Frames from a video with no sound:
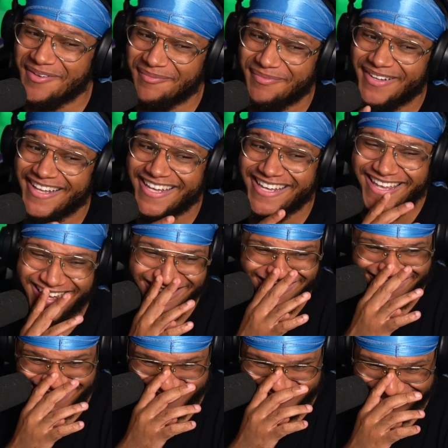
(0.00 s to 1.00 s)

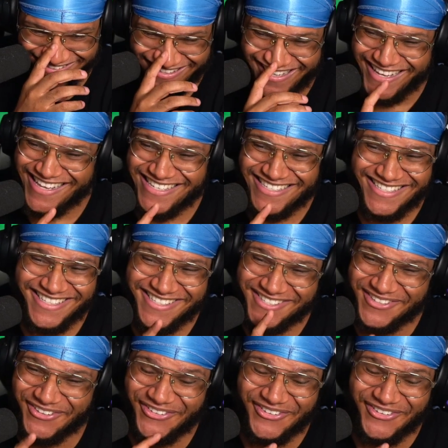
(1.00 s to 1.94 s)
plays. She's the one.